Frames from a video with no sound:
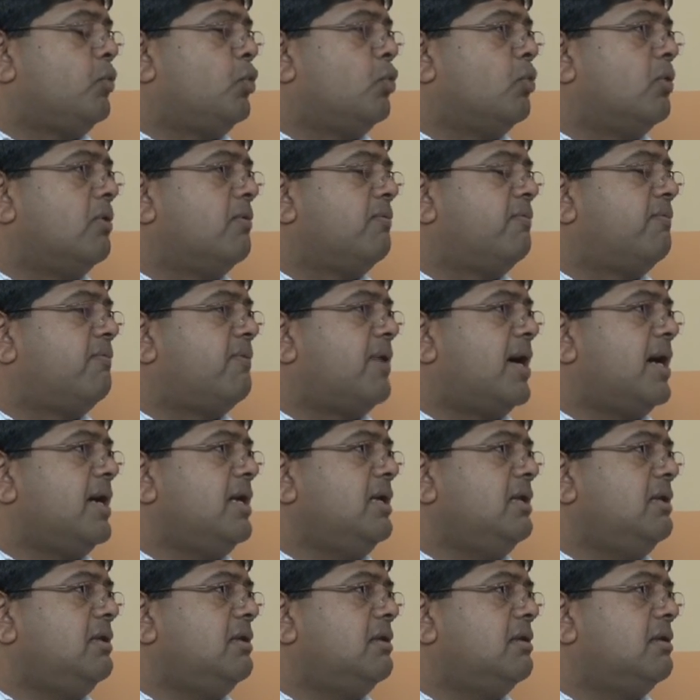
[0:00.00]
you'll
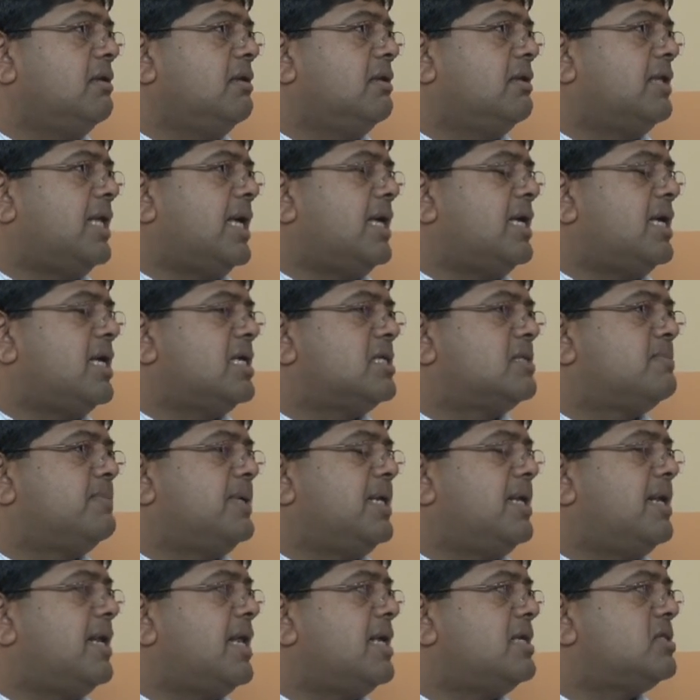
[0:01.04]
find there has
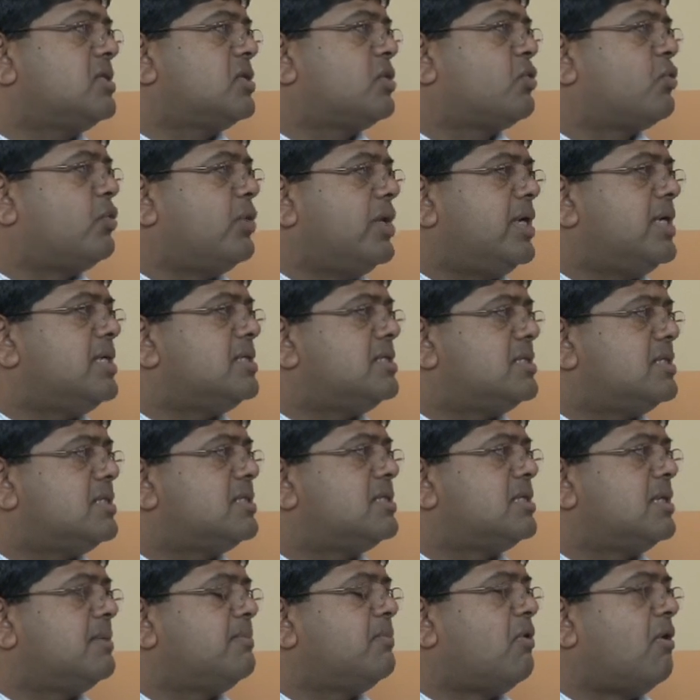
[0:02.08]
been less
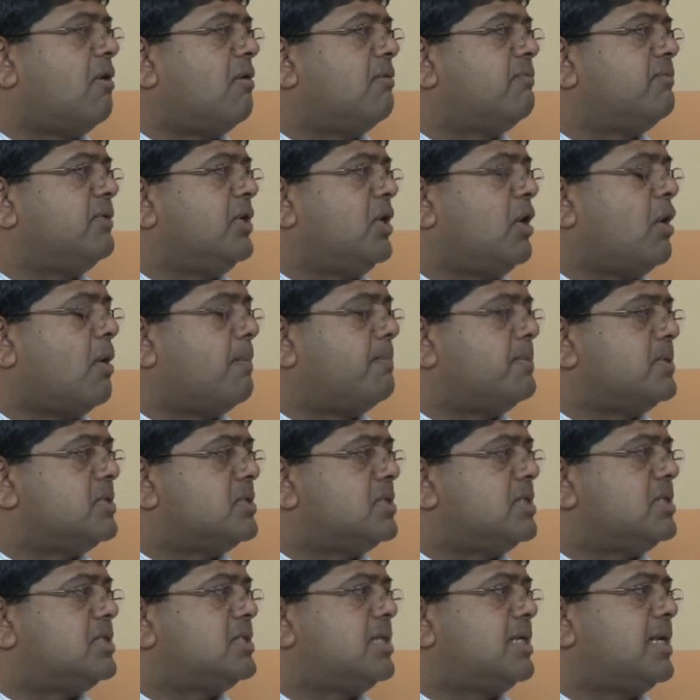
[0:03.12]
criticism of the
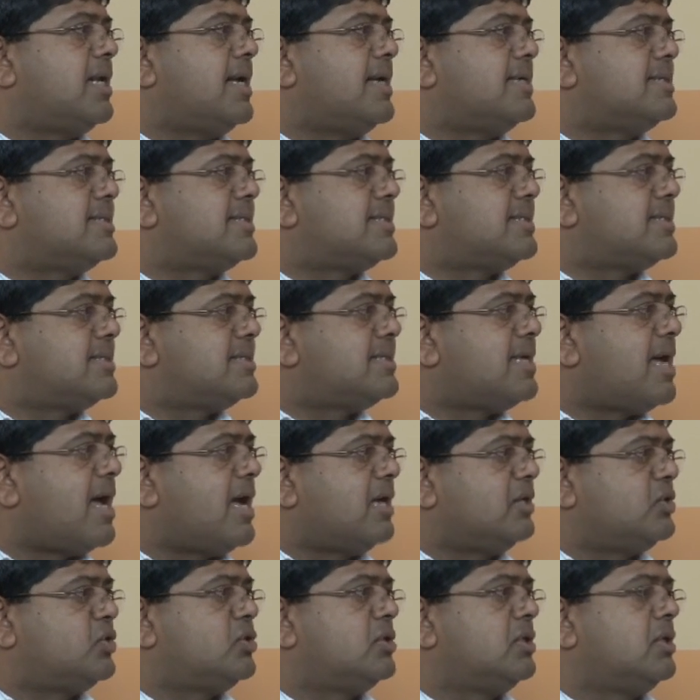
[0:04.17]
opposition as
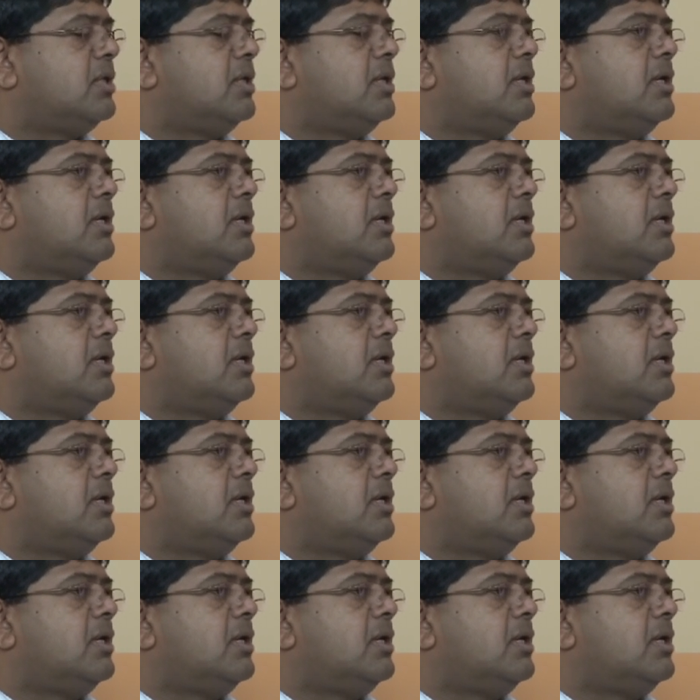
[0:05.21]
such.